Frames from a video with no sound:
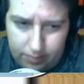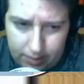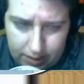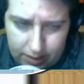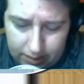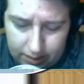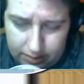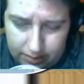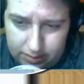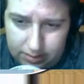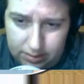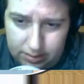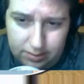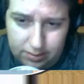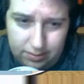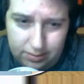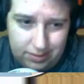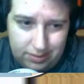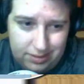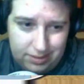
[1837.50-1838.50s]
Eggs.
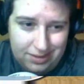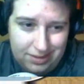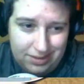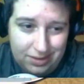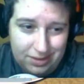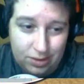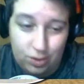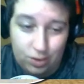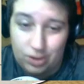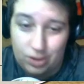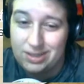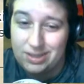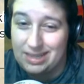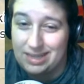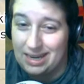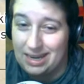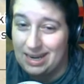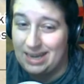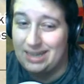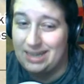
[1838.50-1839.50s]
Just
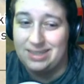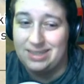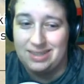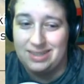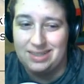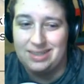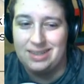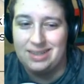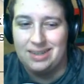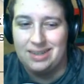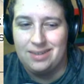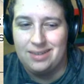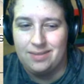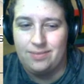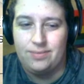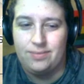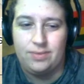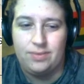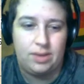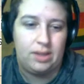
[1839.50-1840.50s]
eggs?
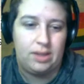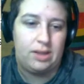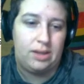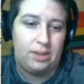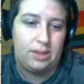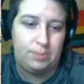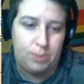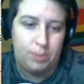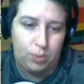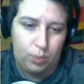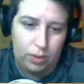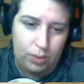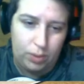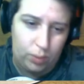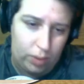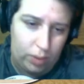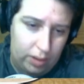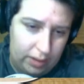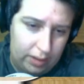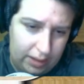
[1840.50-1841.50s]
The clipped
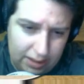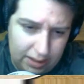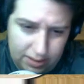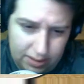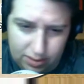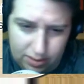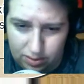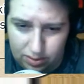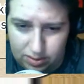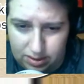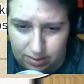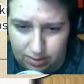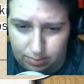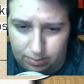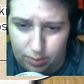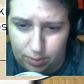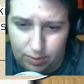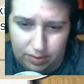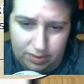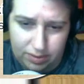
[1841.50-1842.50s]
one-word answer seemed
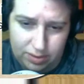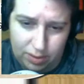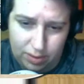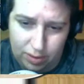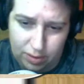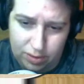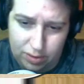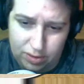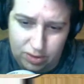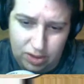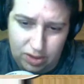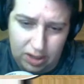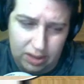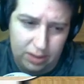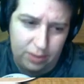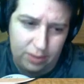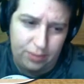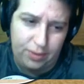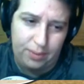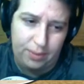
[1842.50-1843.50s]
to discourage
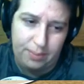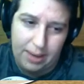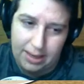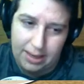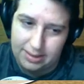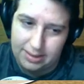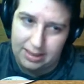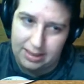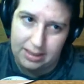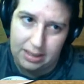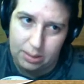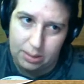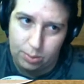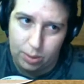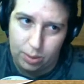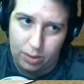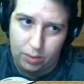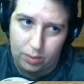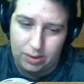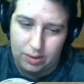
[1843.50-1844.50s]
Shiloh from asking any
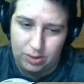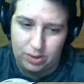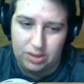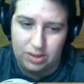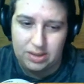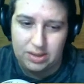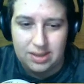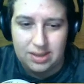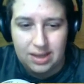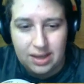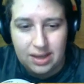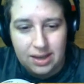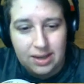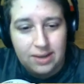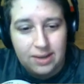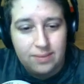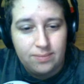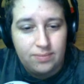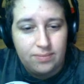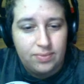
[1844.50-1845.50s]
more questions.
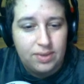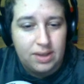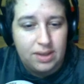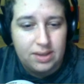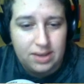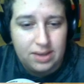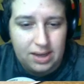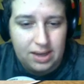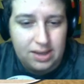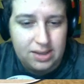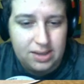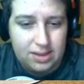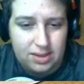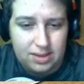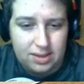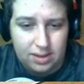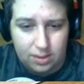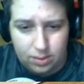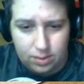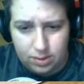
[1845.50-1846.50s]
His eyes
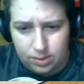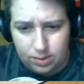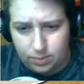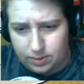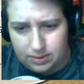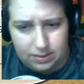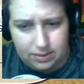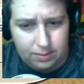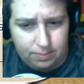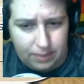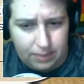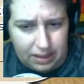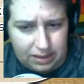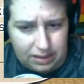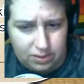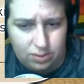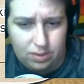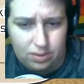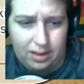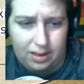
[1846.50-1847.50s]
slowly wandered back
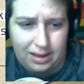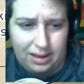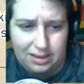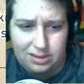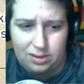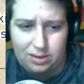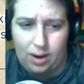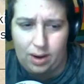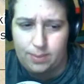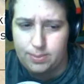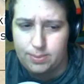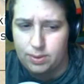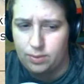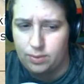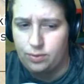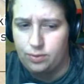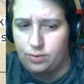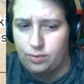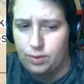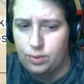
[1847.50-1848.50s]
to the last scraps of
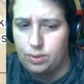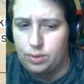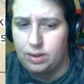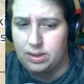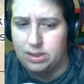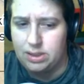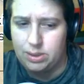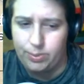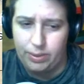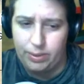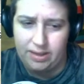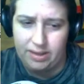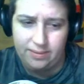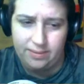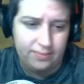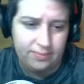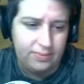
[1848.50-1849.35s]
food on his plate.